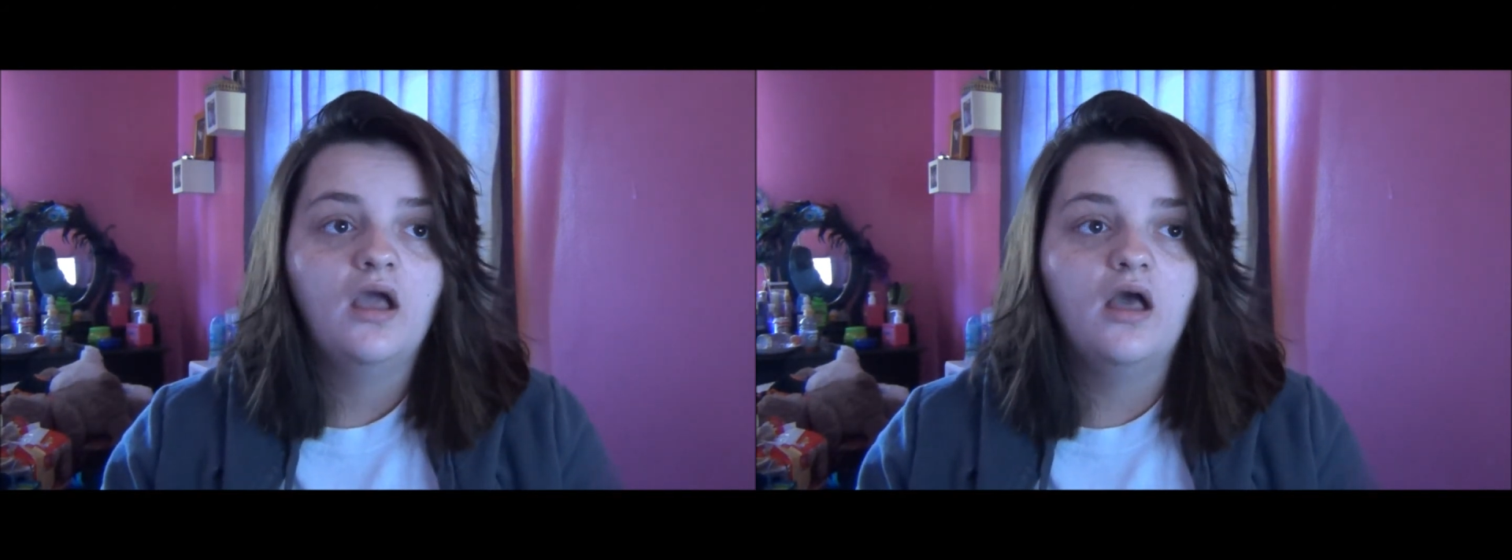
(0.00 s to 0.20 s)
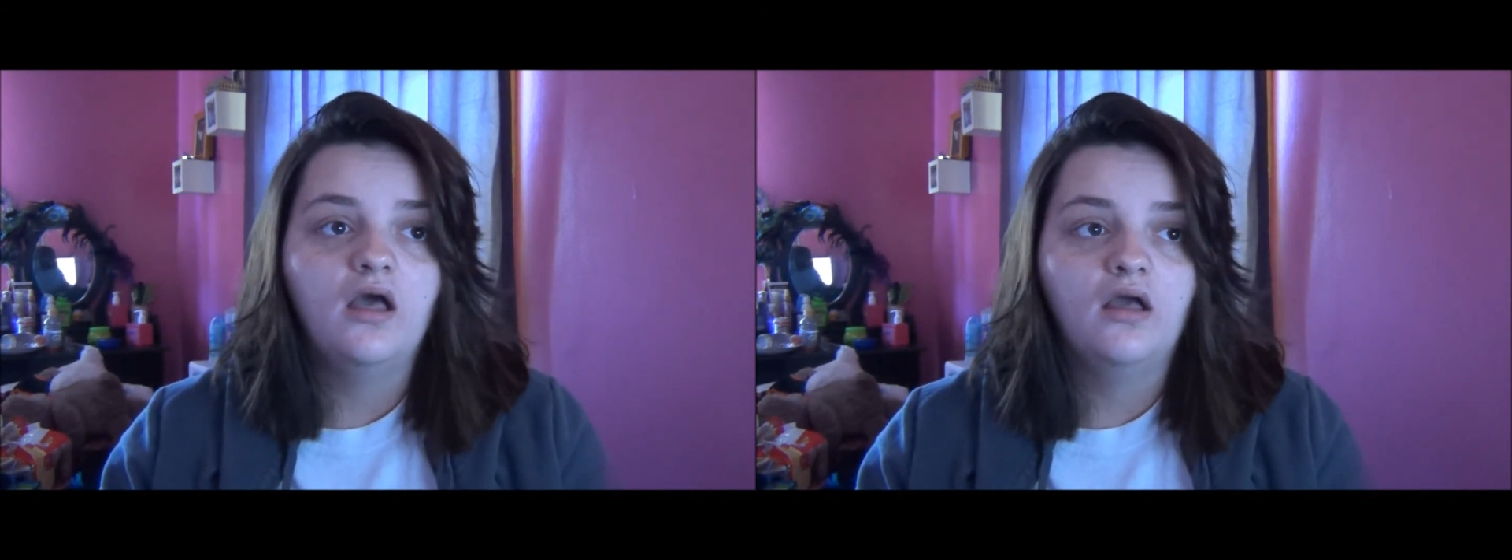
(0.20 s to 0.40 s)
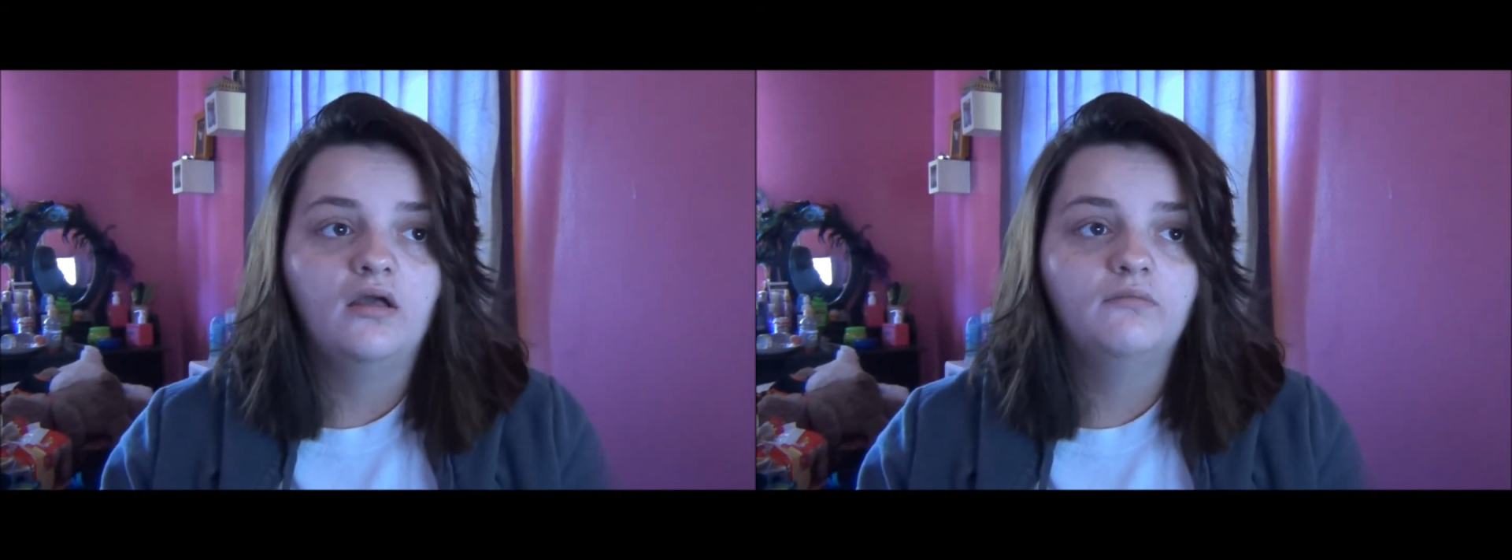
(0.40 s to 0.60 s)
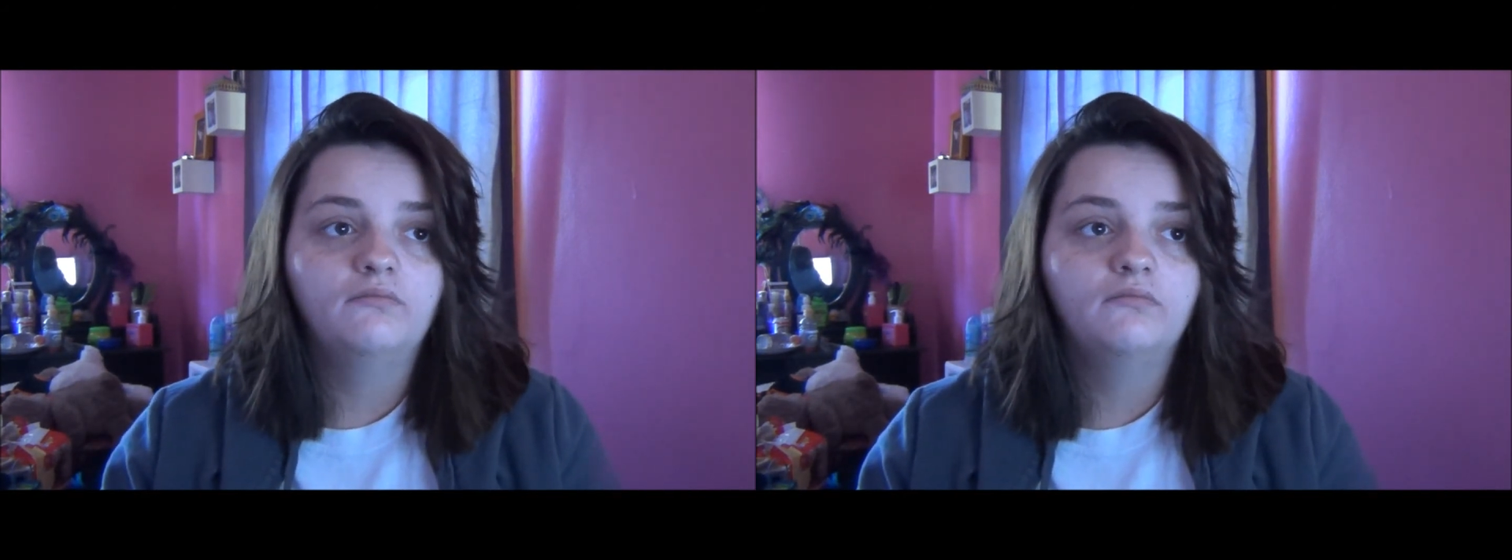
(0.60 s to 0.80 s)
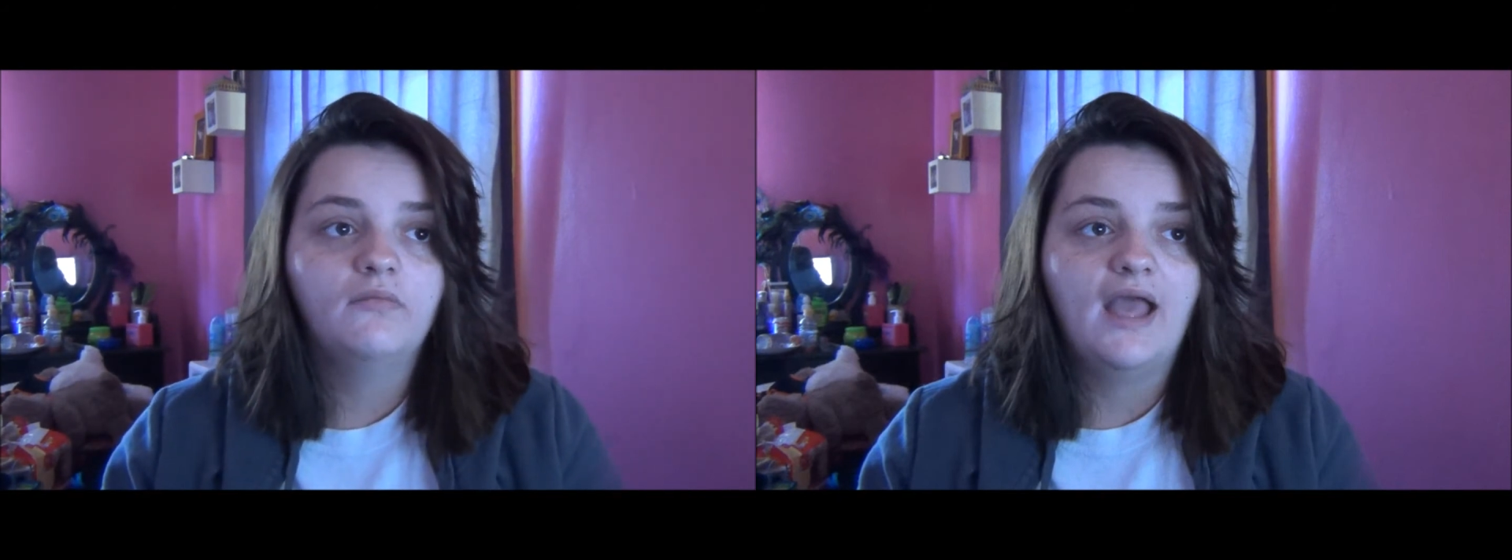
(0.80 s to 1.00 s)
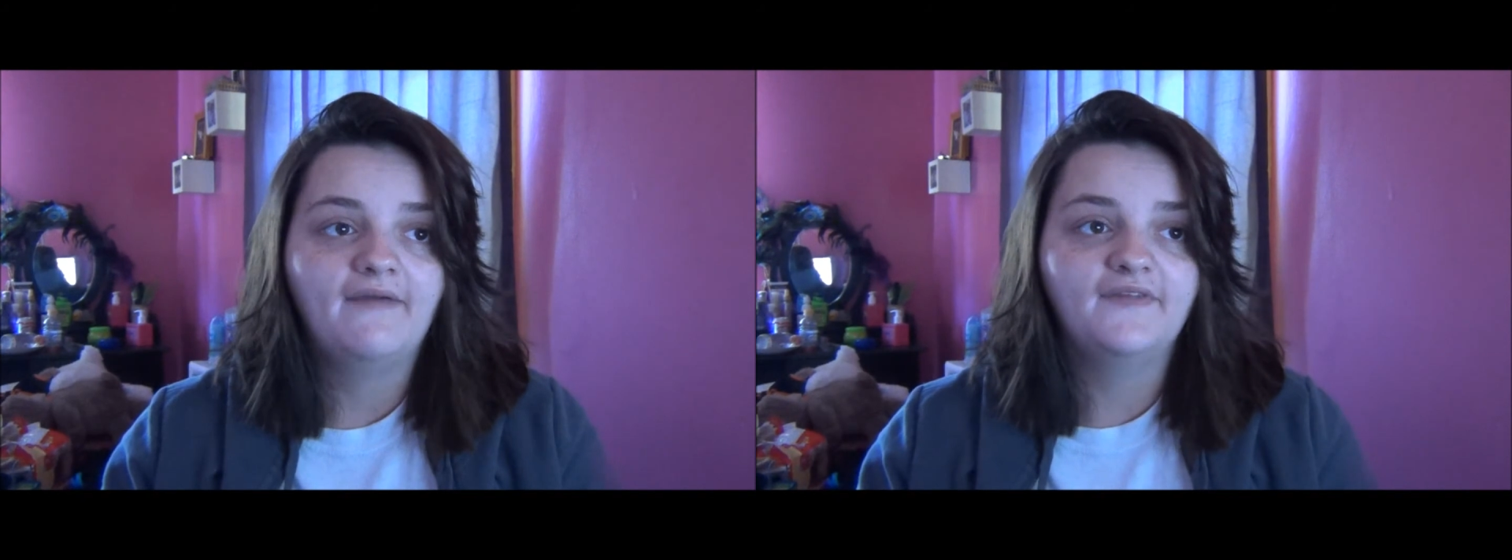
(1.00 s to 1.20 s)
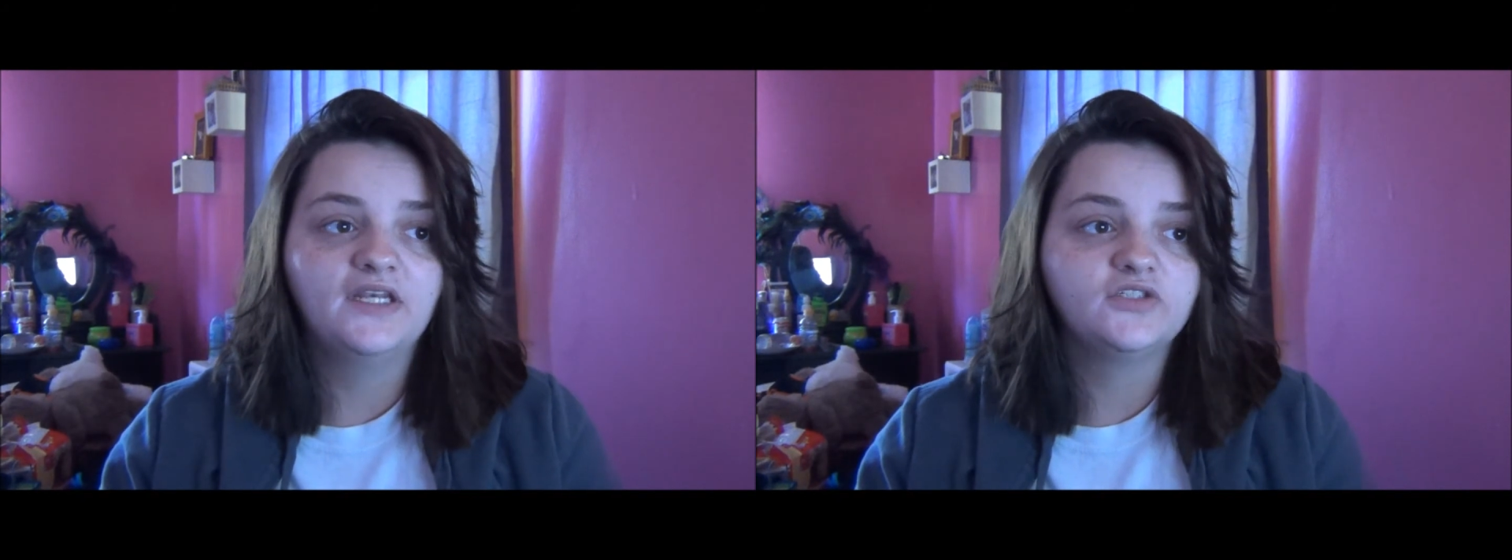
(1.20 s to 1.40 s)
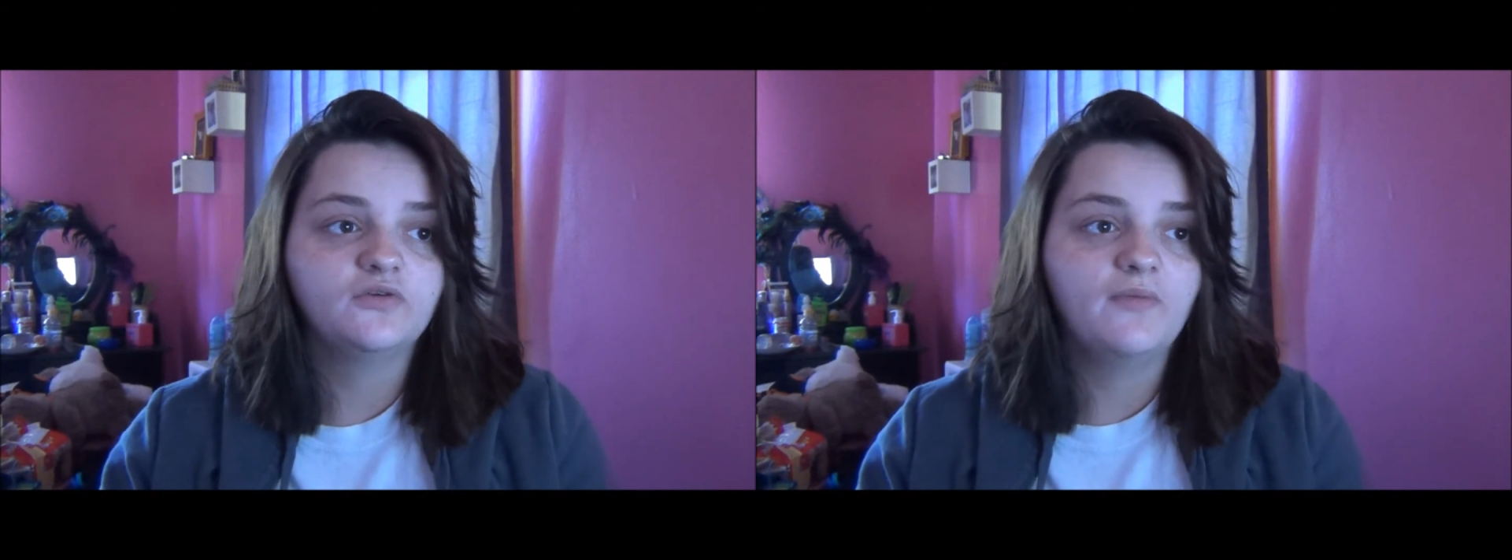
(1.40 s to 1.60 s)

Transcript: I finished